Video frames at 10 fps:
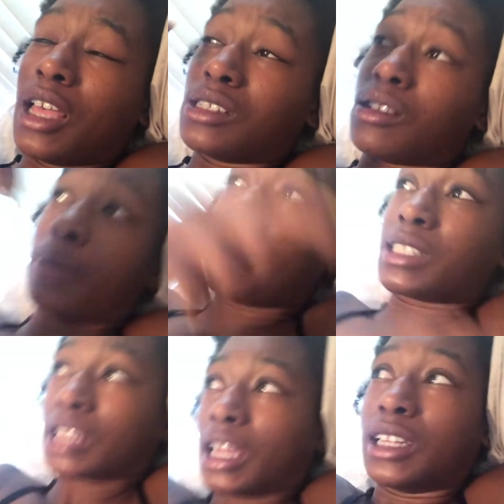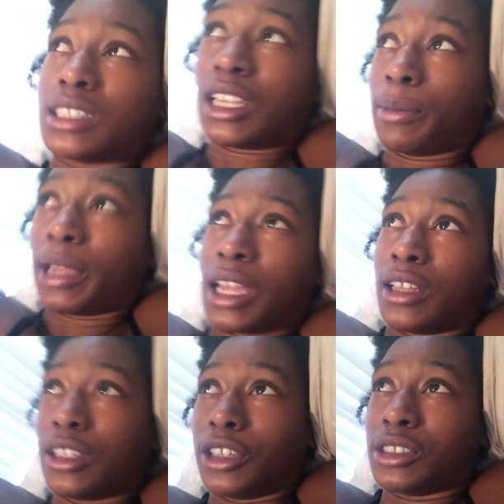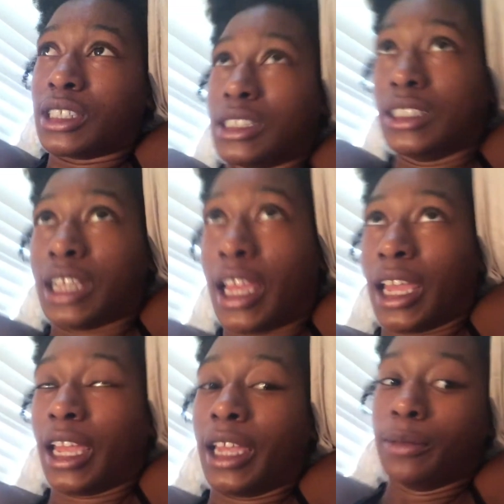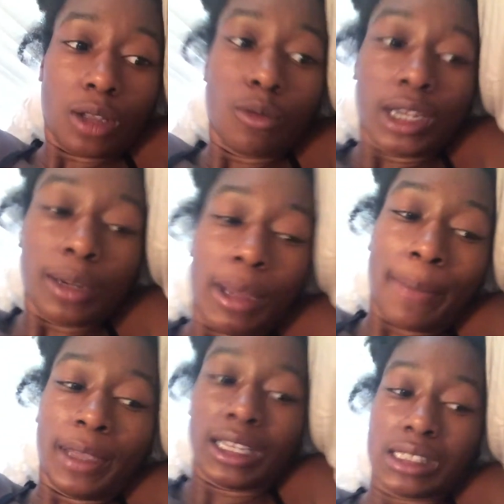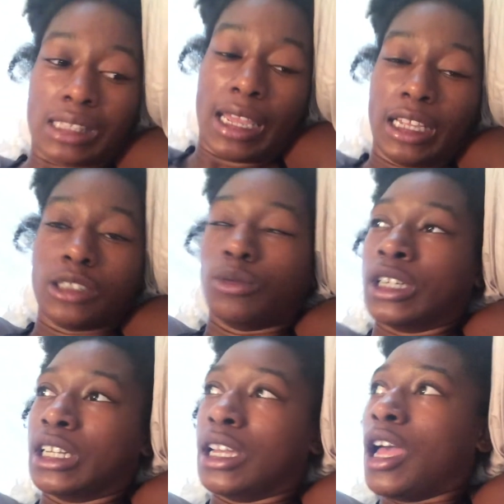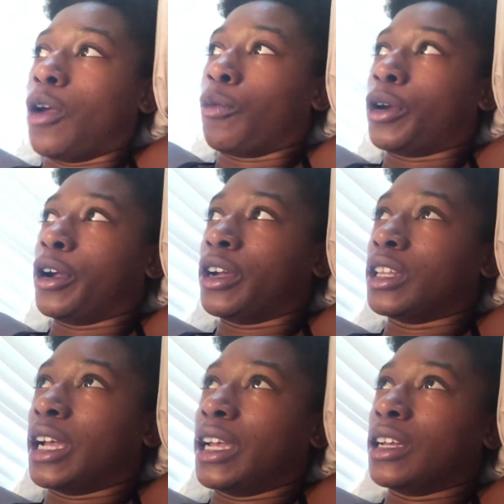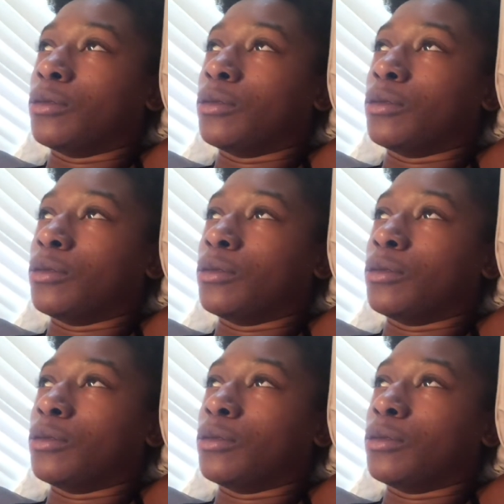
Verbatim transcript: So I'm excited to get back out there today. One of my biggest things was like